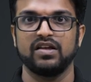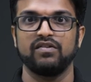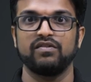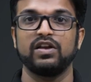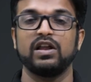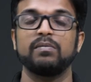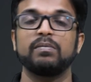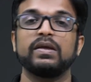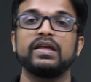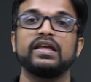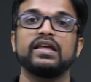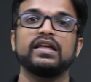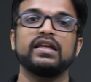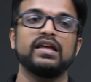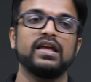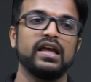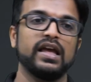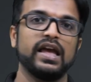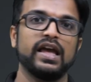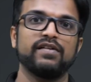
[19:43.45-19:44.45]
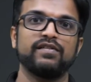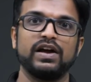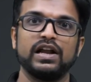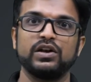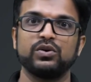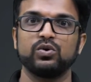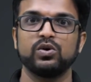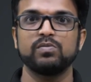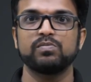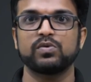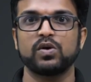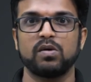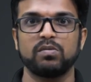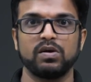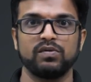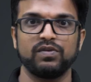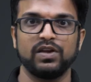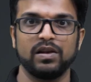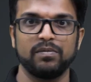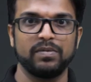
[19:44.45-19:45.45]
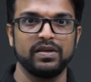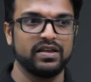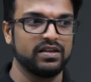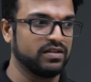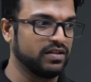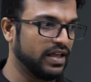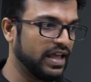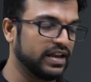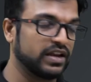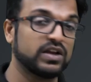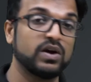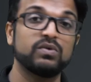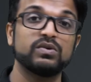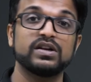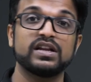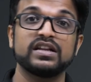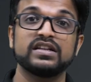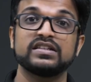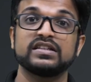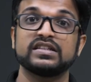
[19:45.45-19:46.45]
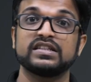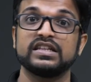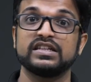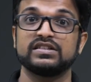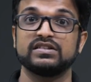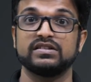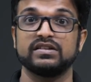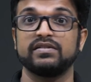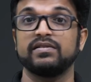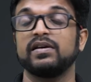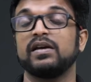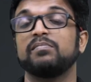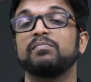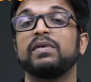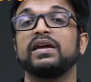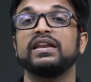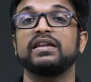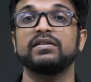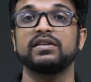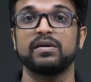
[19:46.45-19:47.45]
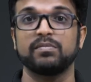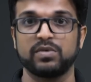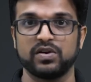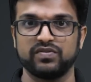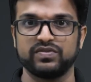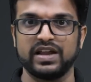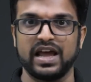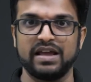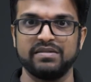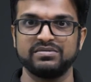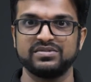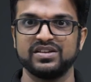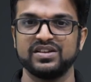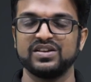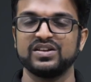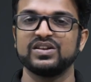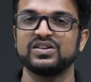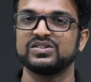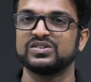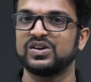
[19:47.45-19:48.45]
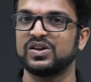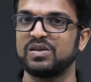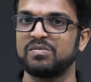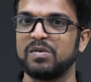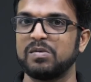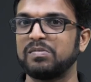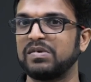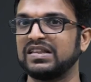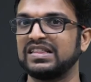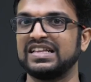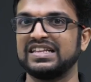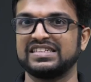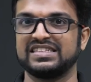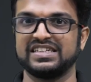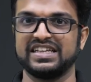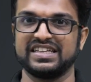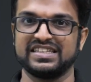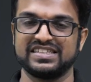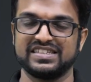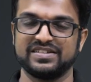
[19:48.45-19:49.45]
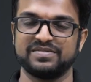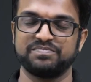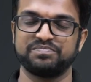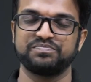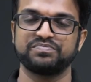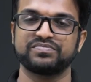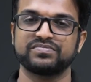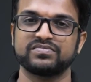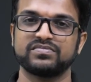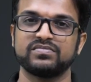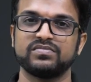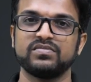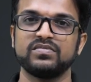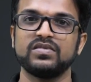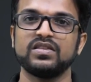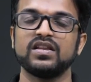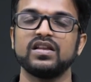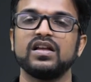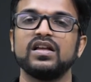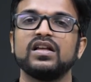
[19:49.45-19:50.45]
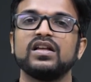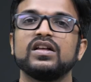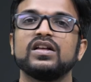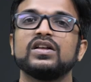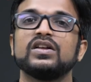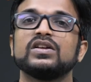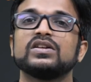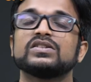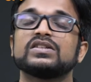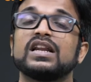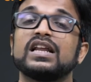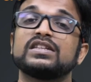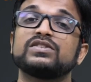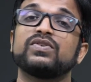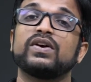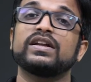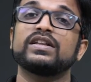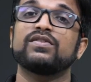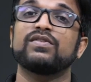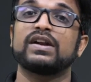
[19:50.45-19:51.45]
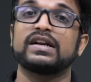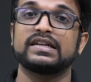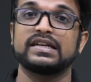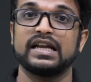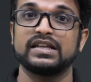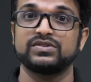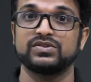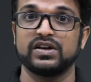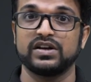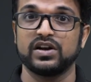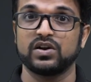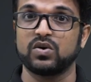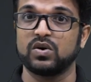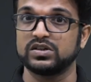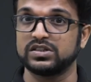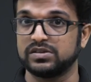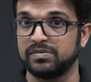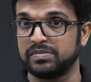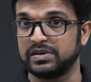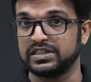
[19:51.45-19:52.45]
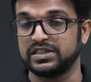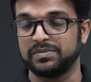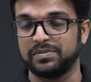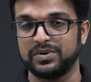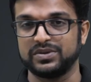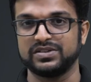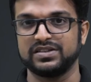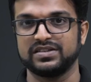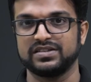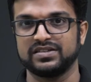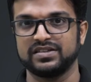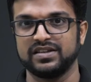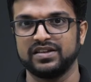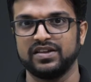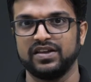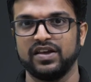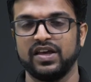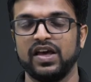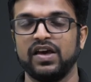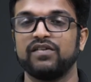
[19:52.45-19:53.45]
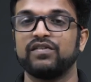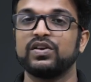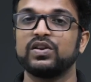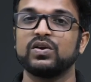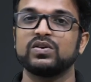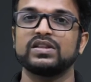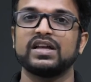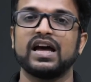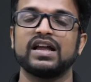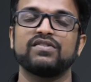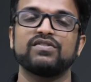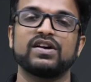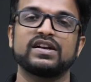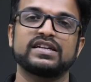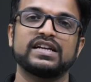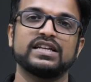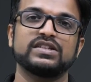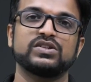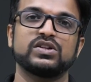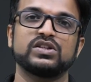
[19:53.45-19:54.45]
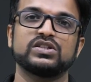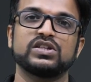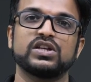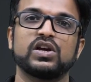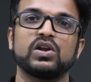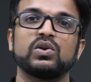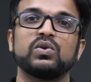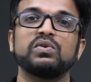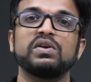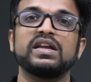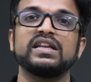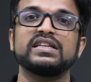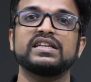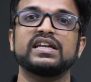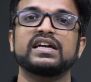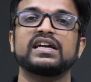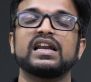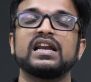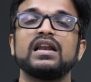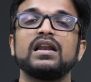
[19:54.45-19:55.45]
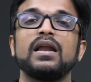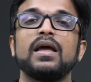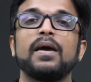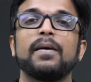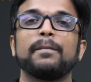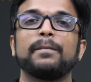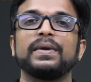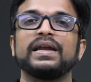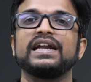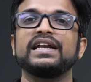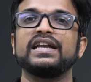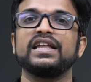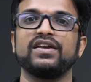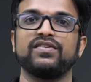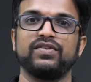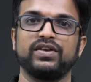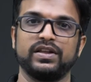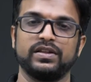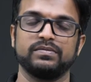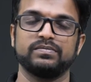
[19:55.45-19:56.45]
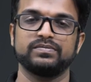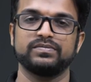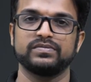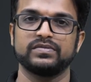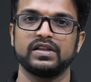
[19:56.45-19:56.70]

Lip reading: While doing problem, we will be encountering this many number of times. So remember these things. So let's find the work transfer in a constant pressure process. We know that work transfer is equal to integral PdV.